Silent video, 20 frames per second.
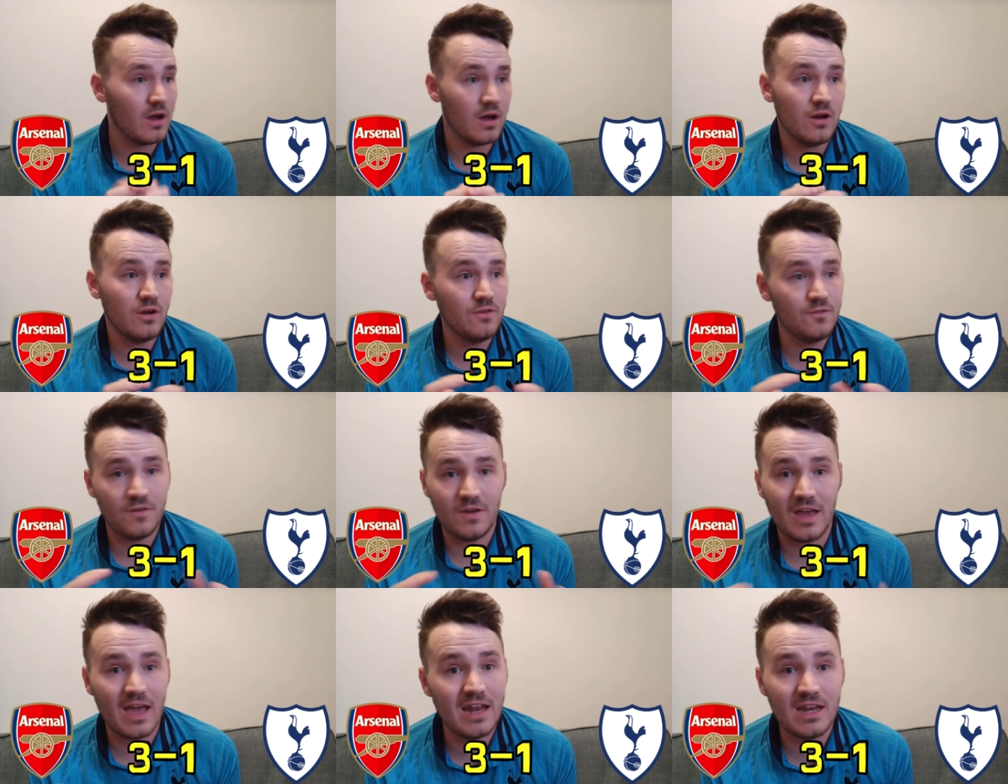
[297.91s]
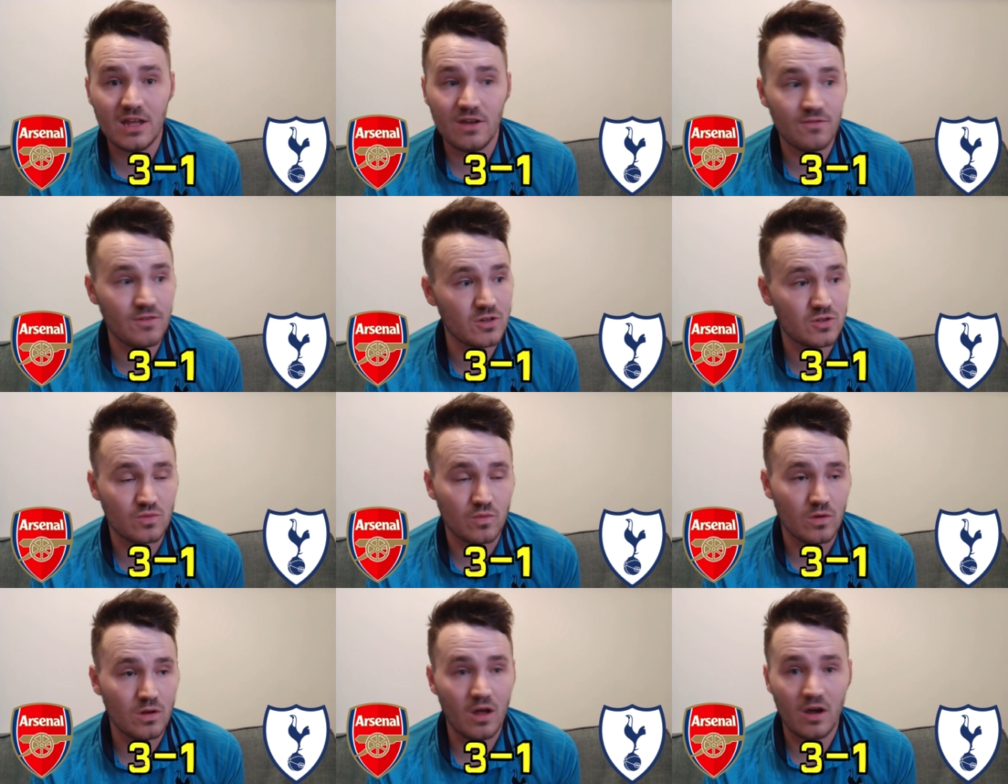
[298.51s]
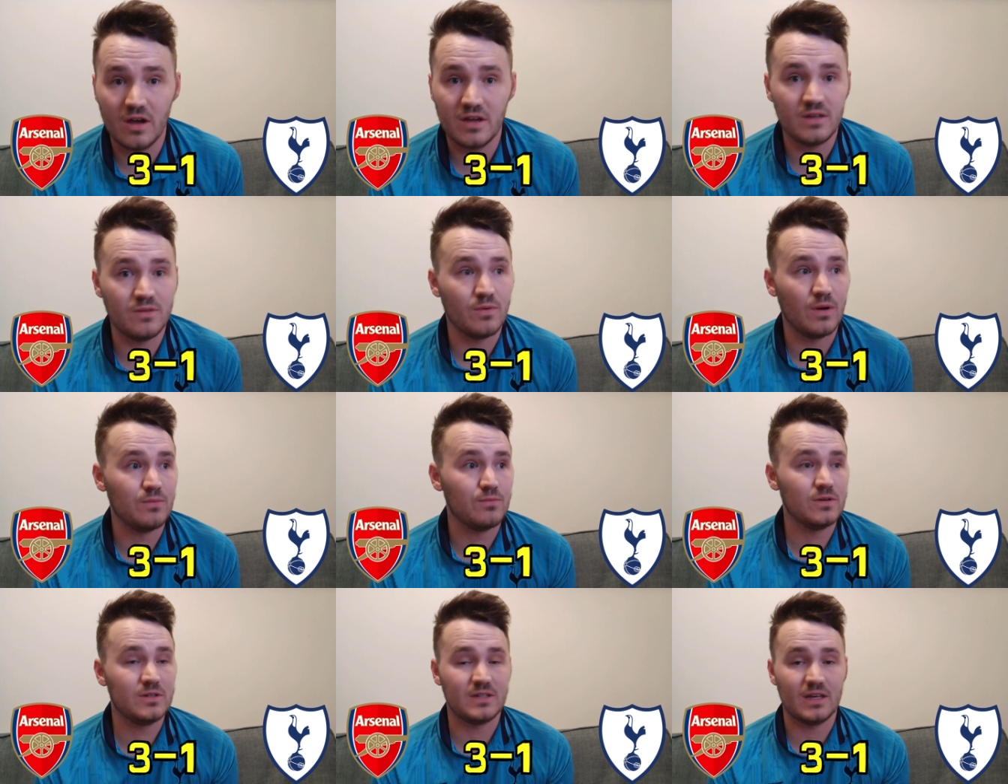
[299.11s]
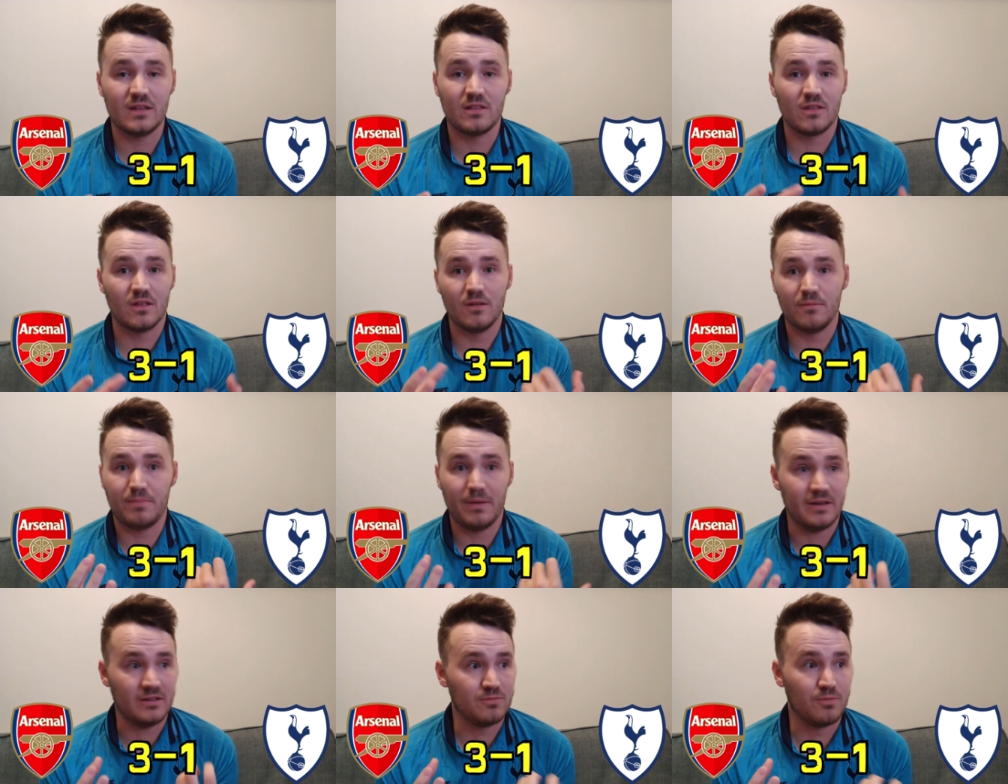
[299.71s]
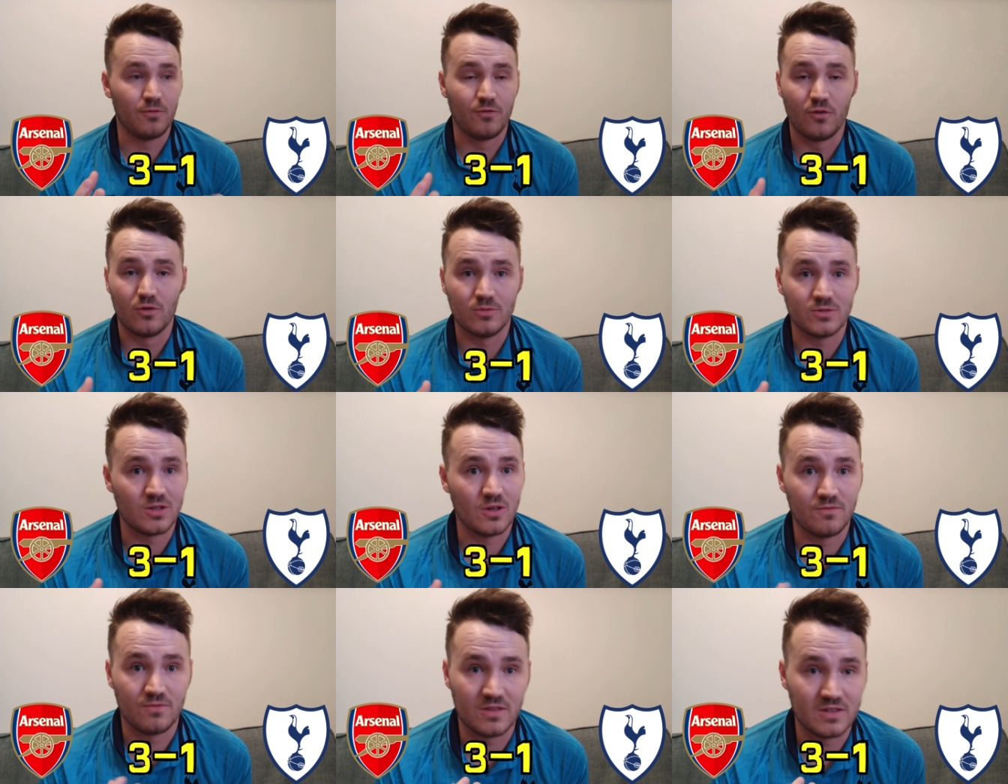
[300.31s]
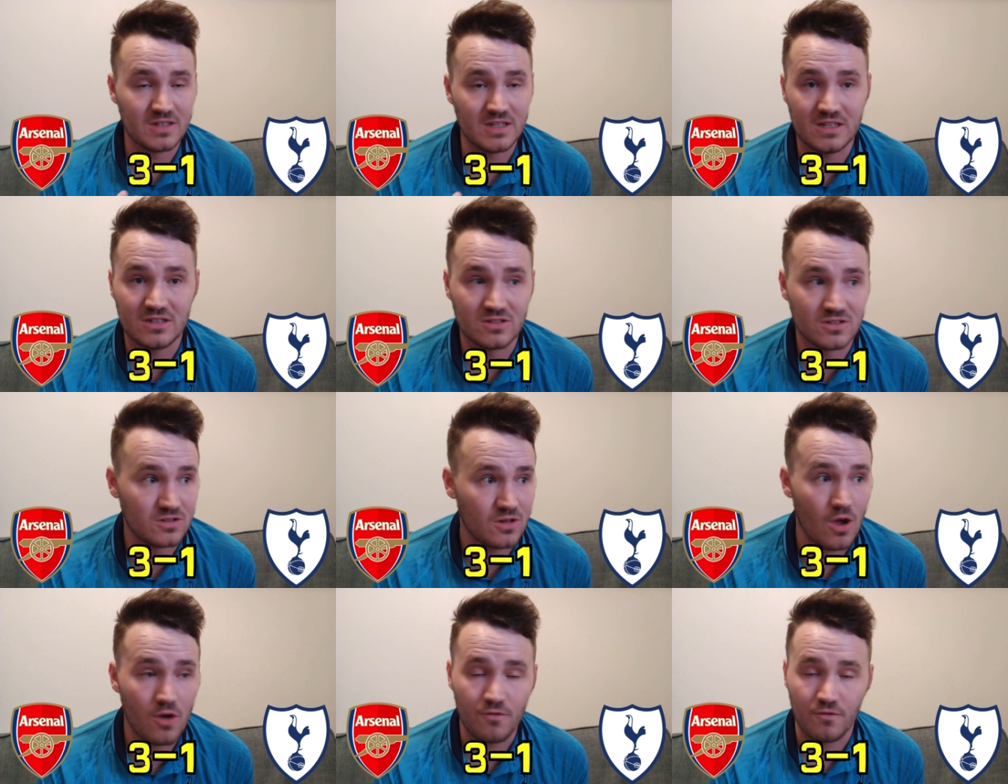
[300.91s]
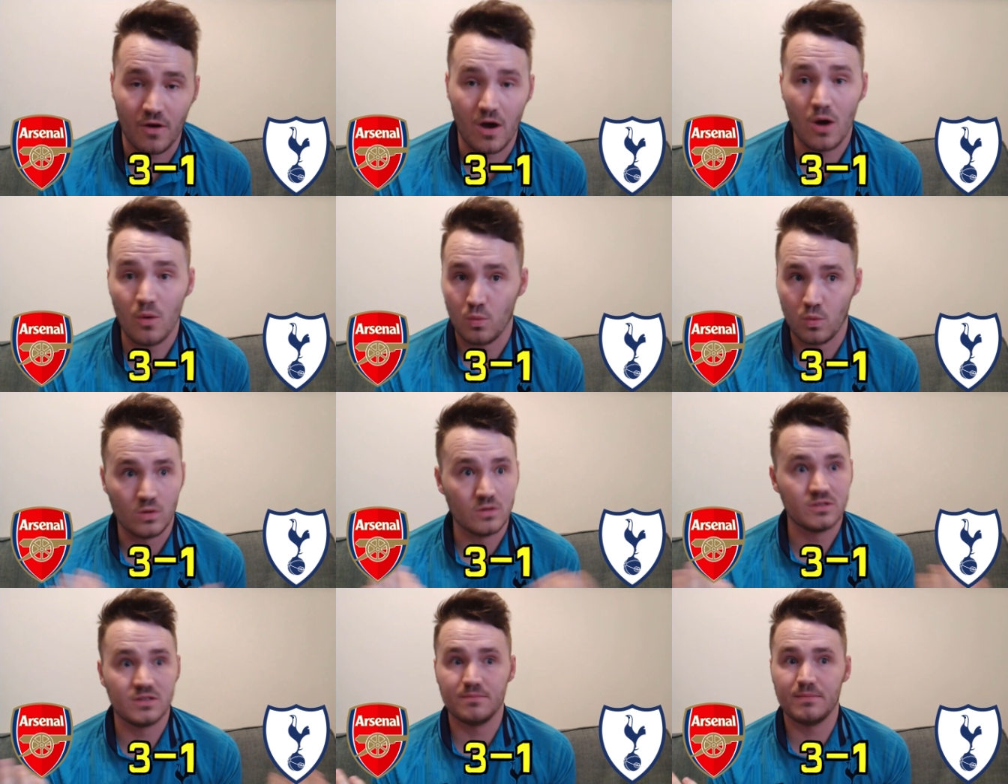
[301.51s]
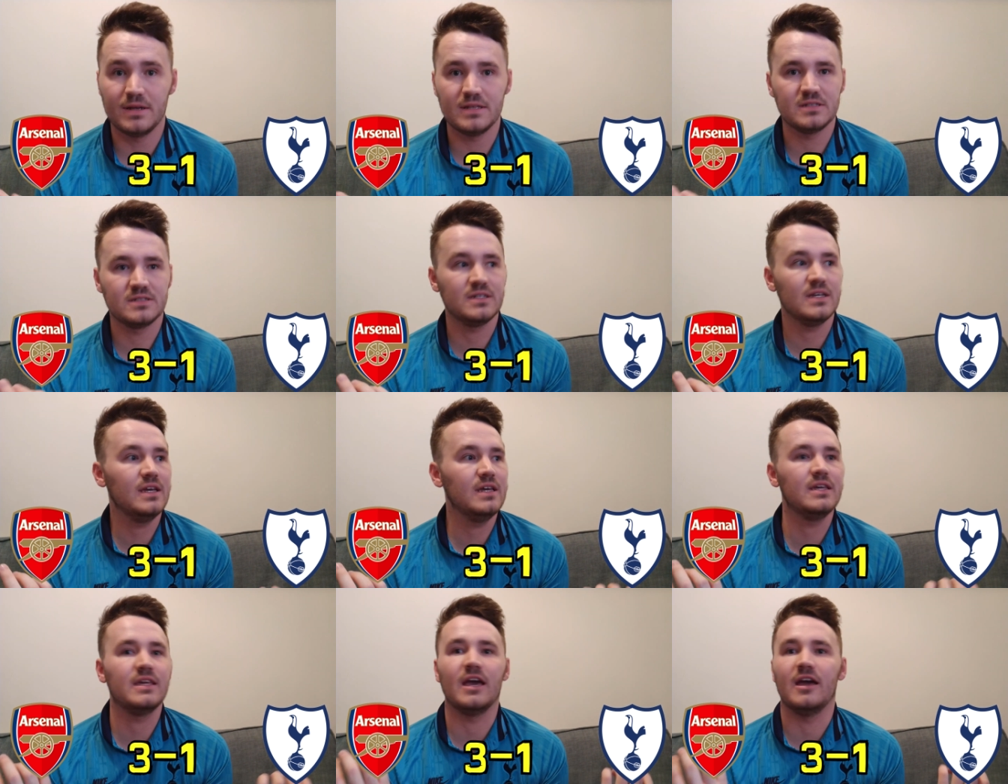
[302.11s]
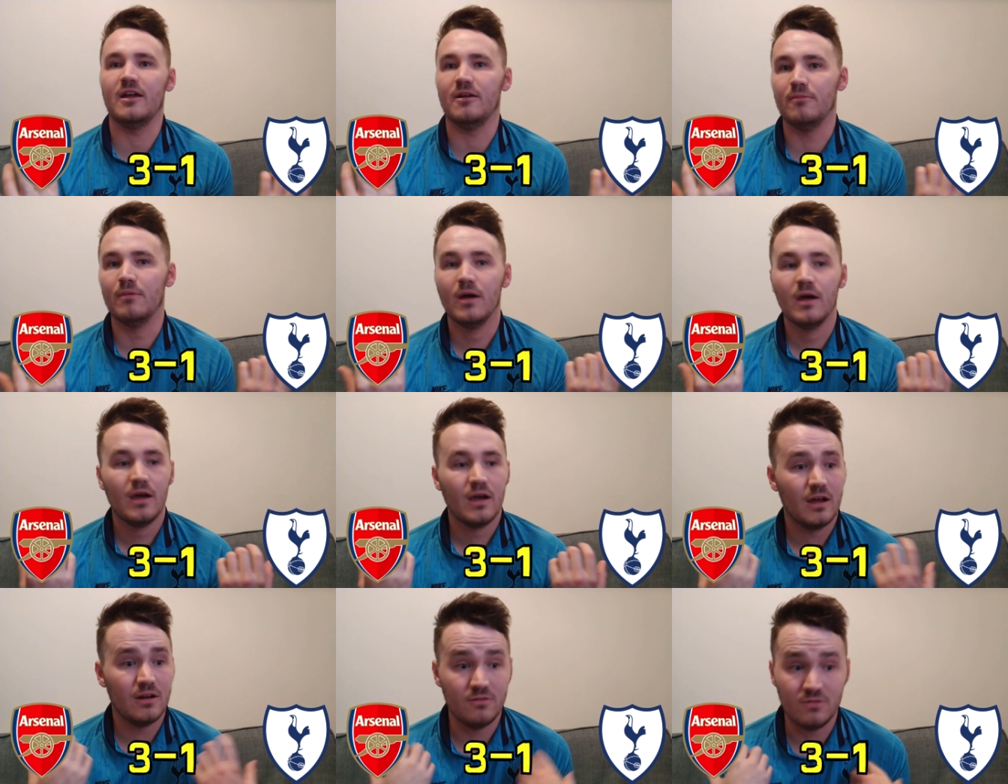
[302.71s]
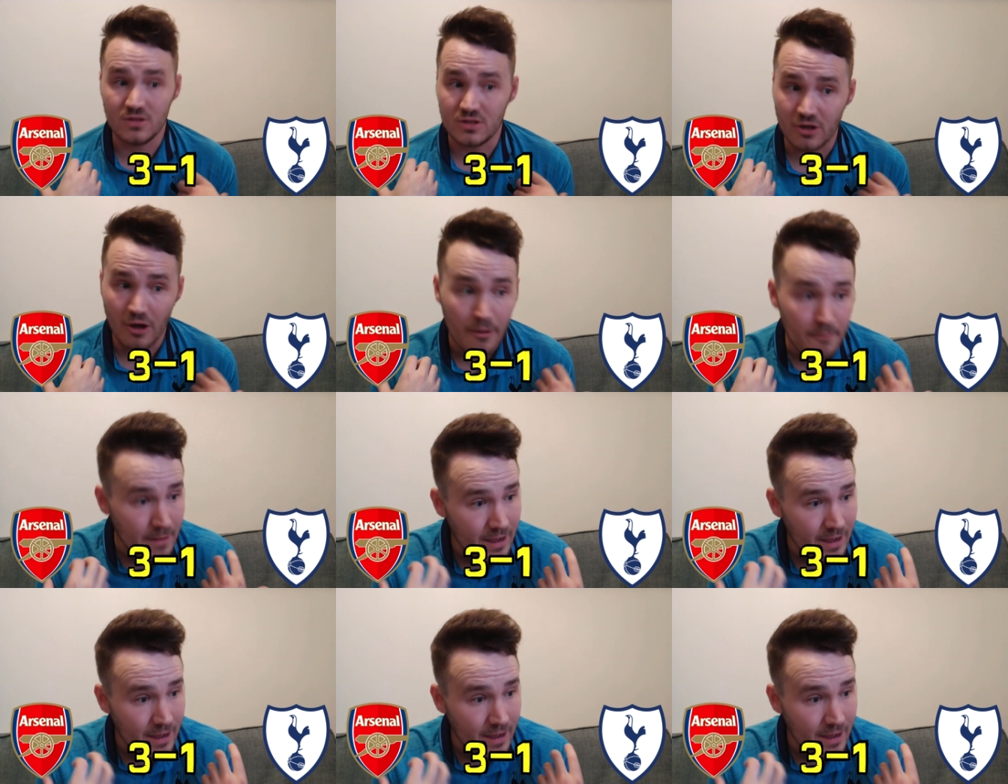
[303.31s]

I don't think any of us will lie when we said that the best performance of the season so far was the Man City game. And you go